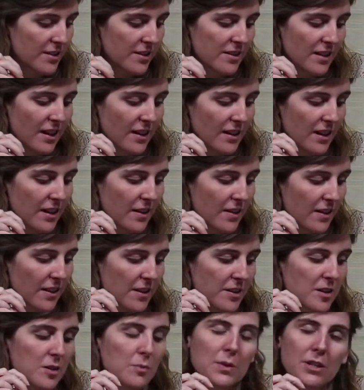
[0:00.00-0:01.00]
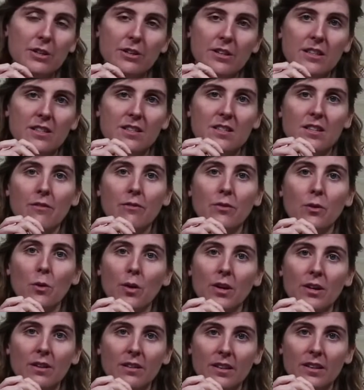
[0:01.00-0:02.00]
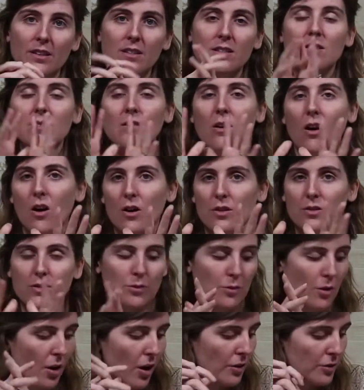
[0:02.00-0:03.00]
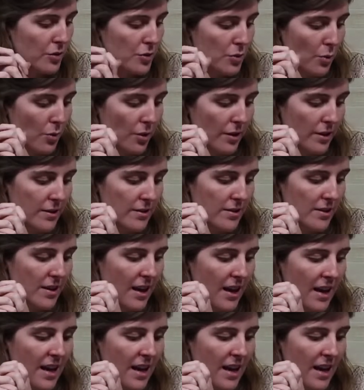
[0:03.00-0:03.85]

studying the experience of Loyalists, also called Tories,